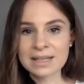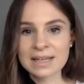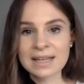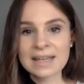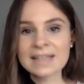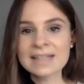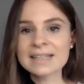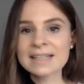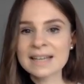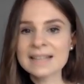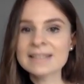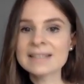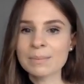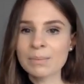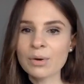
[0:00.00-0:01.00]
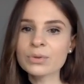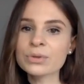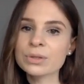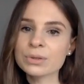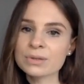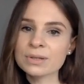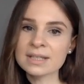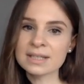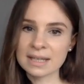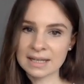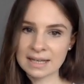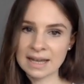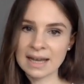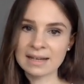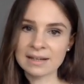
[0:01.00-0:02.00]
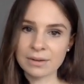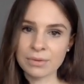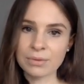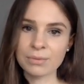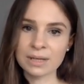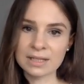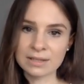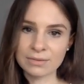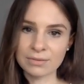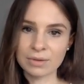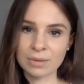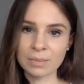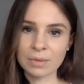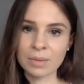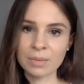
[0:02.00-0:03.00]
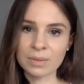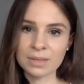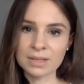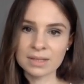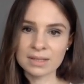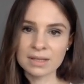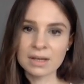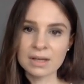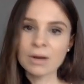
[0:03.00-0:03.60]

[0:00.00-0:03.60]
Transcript: indicates that most users can handle 3 different purposes